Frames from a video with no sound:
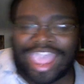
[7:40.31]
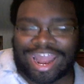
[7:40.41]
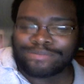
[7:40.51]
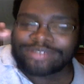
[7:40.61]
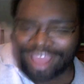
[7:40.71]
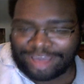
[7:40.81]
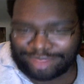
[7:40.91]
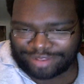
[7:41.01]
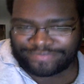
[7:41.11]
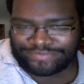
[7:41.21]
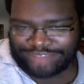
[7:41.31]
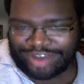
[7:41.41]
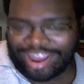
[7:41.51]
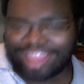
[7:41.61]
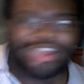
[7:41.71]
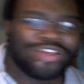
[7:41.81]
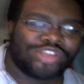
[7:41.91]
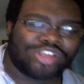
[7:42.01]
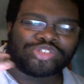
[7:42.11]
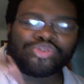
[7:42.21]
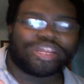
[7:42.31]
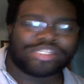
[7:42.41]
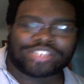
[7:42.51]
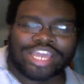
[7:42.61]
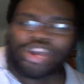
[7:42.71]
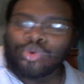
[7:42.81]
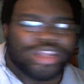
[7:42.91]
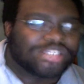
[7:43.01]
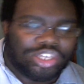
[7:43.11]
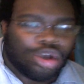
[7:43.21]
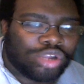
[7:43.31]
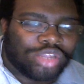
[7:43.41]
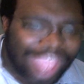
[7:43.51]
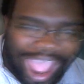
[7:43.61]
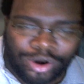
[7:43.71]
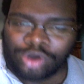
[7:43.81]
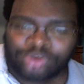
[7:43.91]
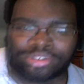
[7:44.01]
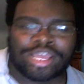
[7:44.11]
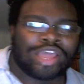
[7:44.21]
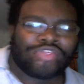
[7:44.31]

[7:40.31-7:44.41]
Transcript: And I'm coming, alright? This duel can take Quincy holy arrows